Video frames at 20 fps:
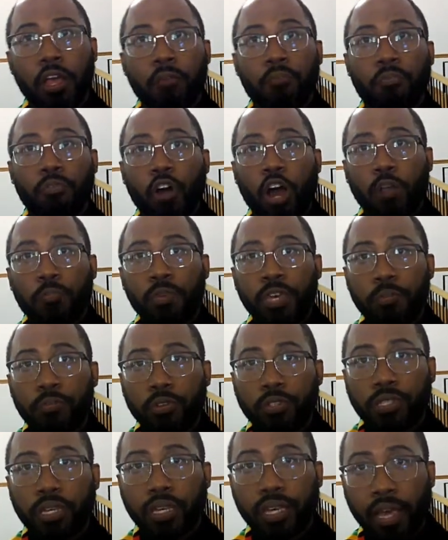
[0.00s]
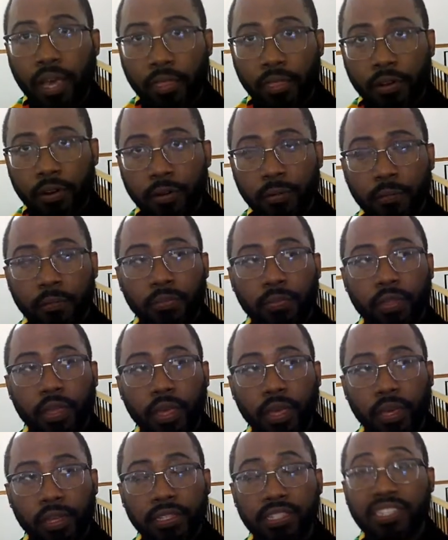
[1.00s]
brought people together
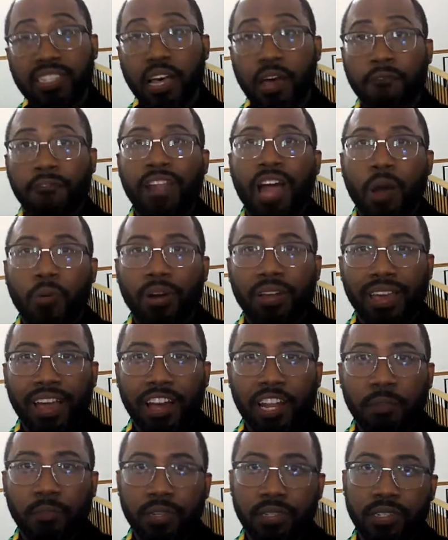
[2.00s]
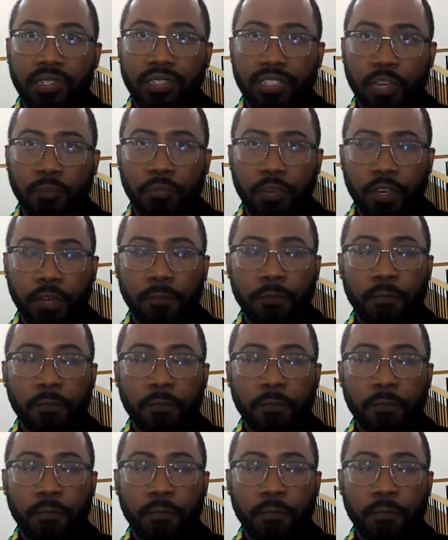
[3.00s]
in Sunflower County, Mississippi,